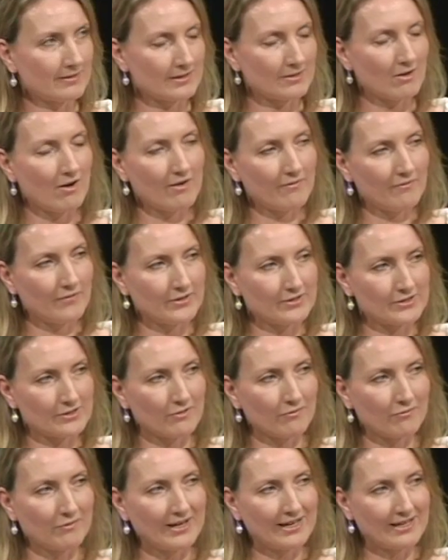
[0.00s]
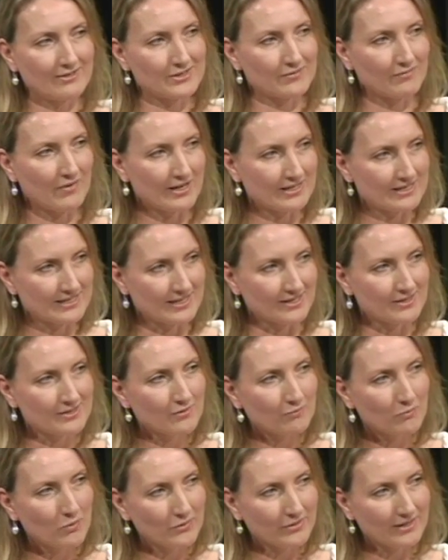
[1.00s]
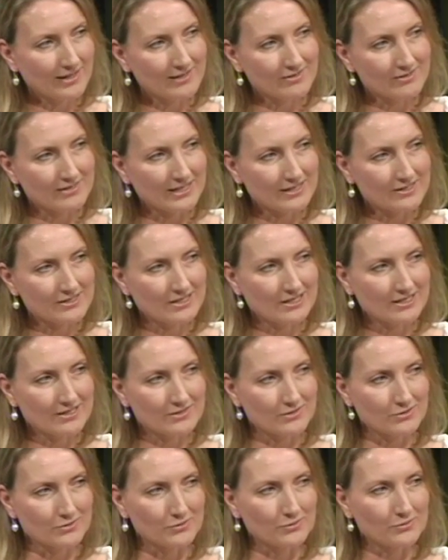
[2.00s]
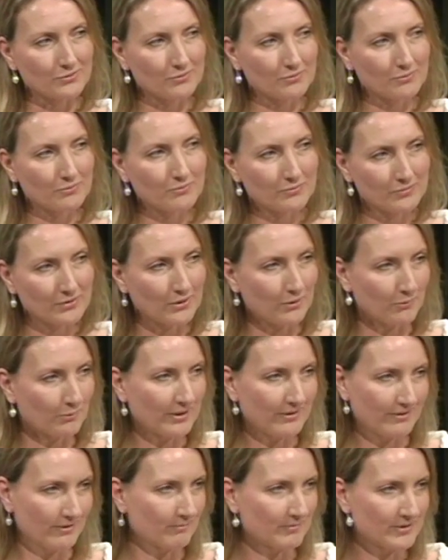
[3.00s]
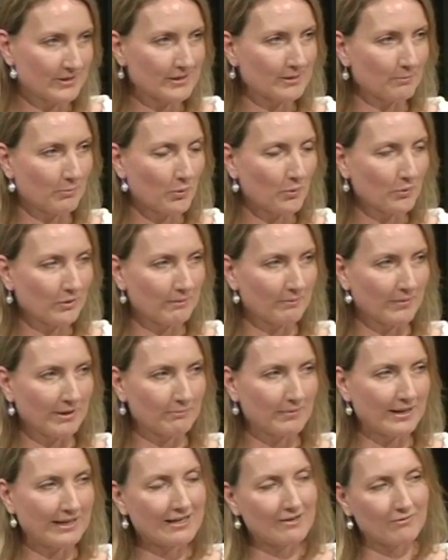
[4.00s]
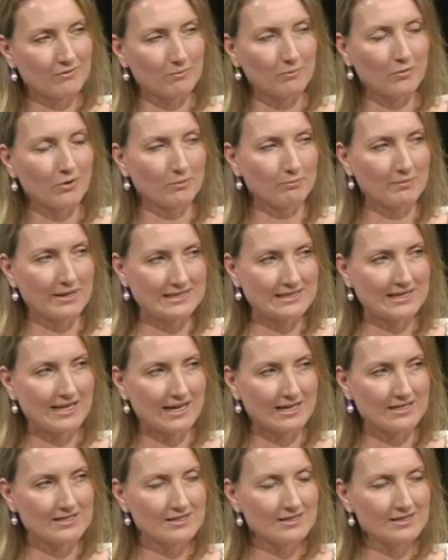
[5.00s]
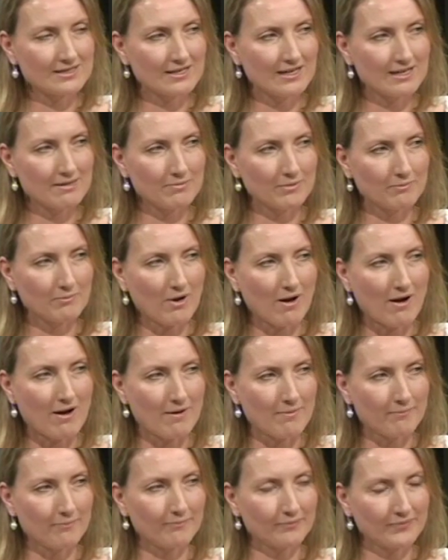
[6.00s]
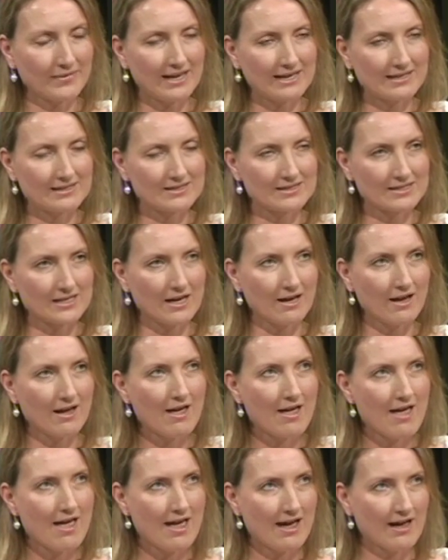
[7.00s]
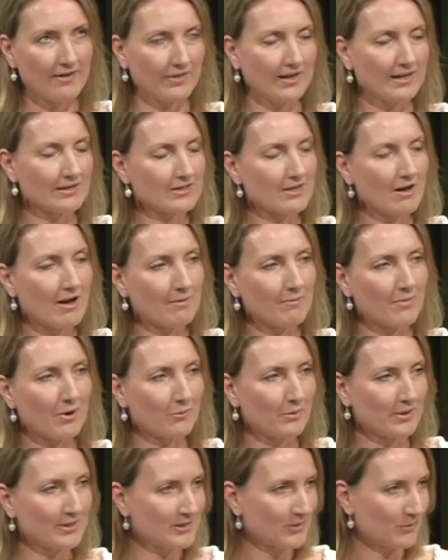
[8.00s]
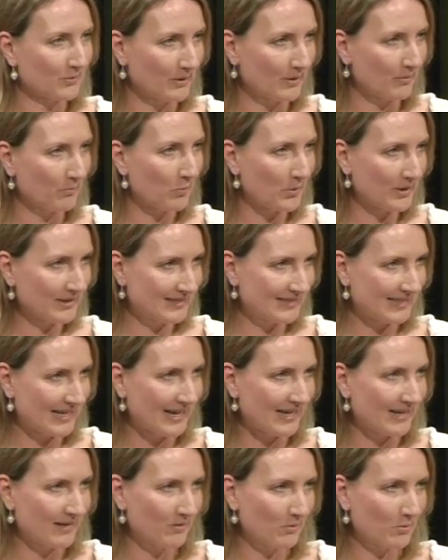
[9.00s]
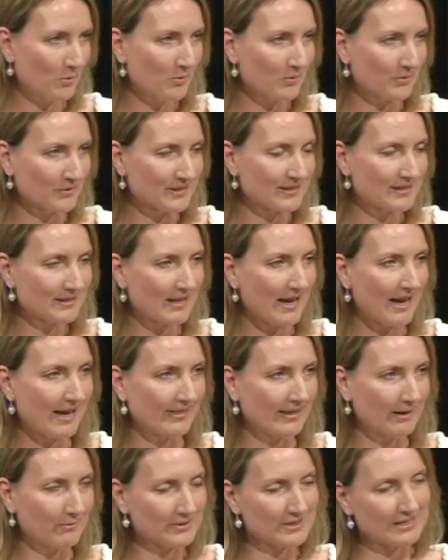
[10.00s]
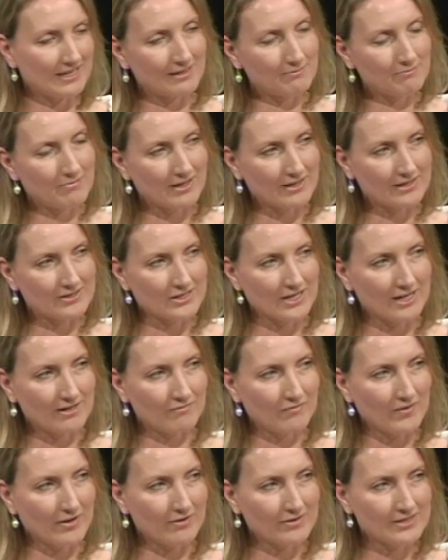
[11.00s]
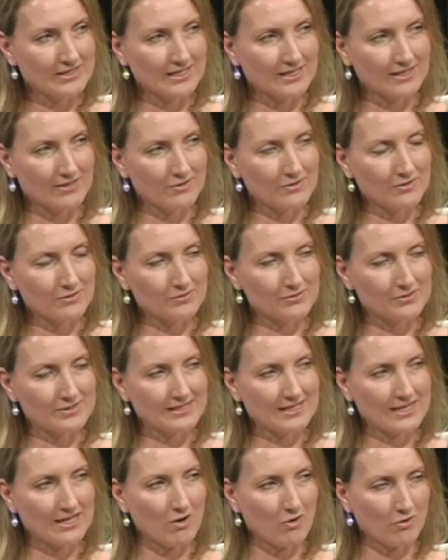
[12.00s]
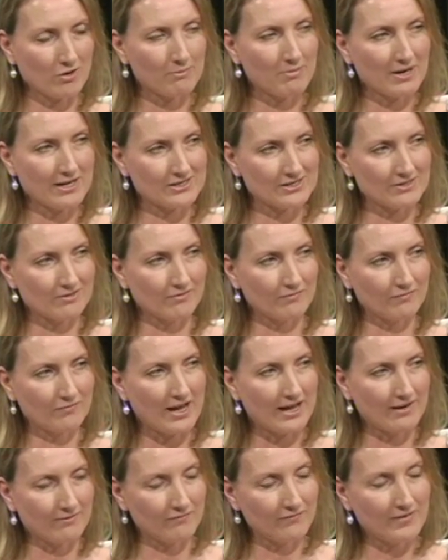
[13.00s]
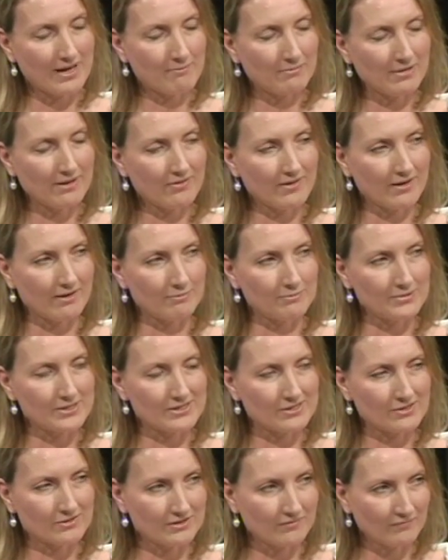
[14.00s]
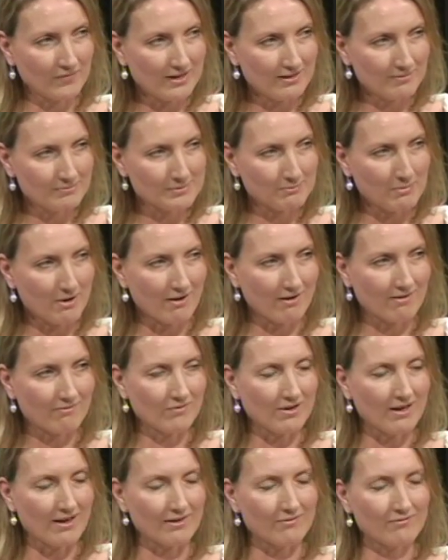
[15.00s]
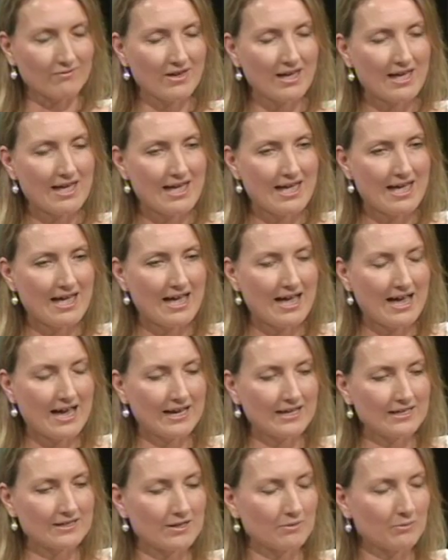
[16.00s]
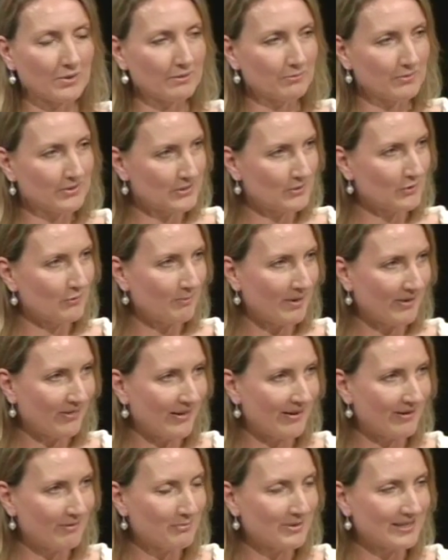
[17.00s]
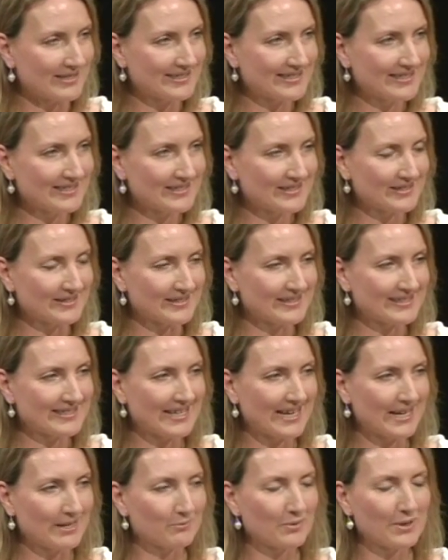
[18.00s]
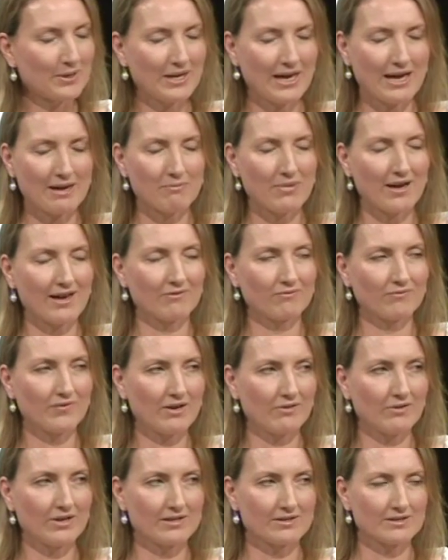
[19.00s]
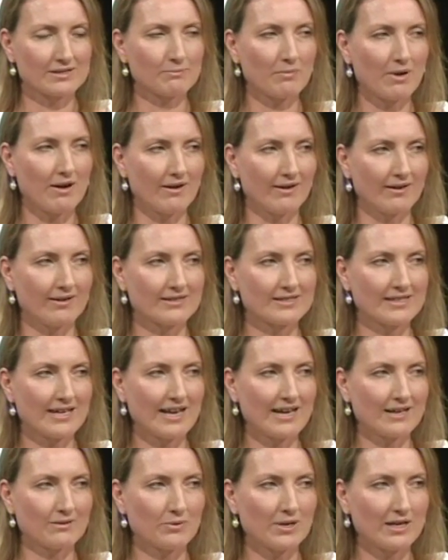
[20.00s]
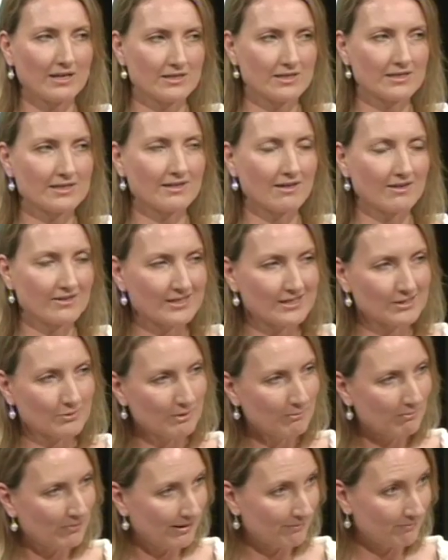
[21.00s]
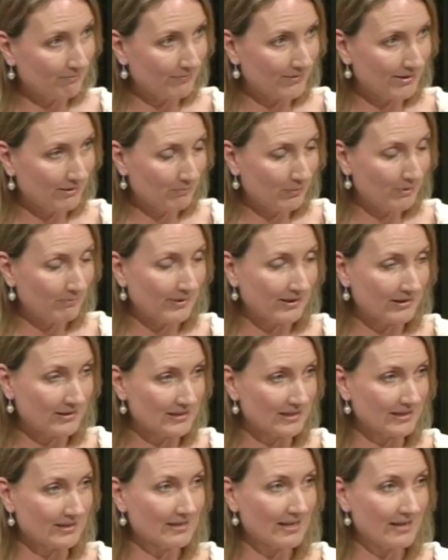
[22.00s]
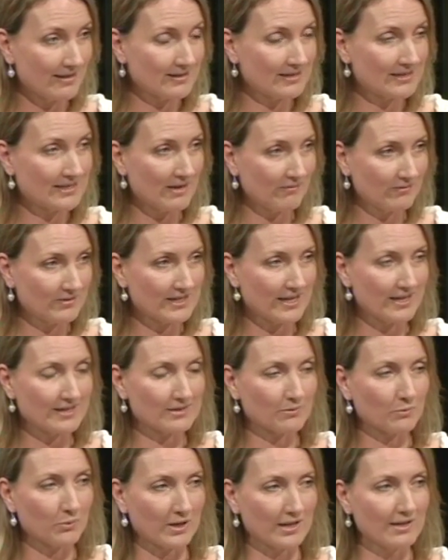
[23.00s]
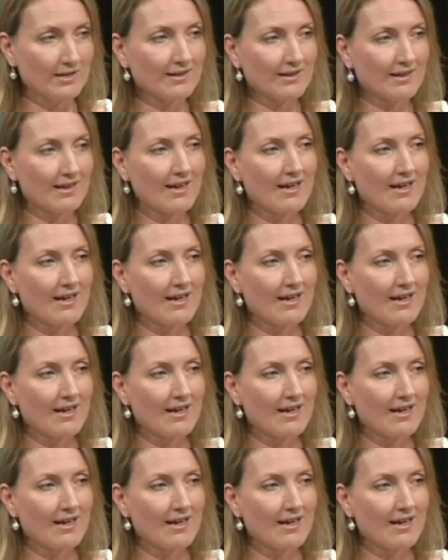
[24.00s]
staff had sort of run out of ideas of what they could actually do, you know, with them to support them, and many of them were on medication to keep them calm. And at that time I went on a one-day course, and that was led by Jane Verity, who's the occupational and family therapist who developed Spark of Life. And I went with two of my therapy assistants, and we came back very inspired, and we actually started to implement it 7 days a week.